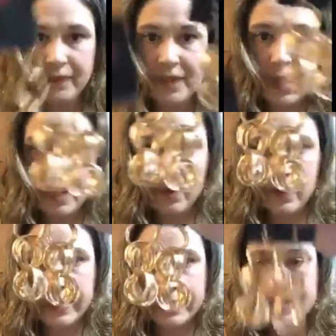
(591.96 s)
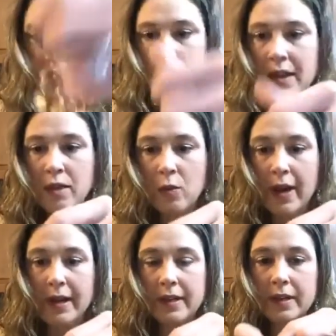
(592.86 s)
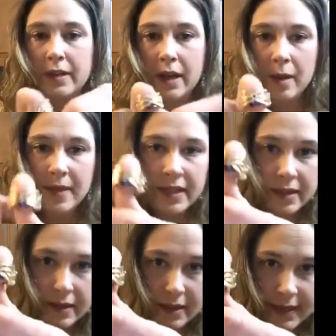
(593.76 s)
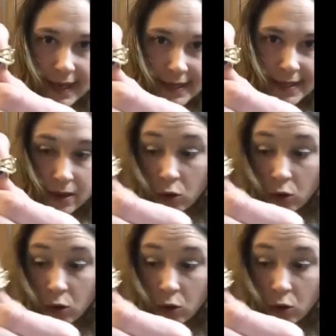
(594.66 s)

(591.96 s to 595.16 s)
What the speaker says: the earrings, and the ring. I mean, that's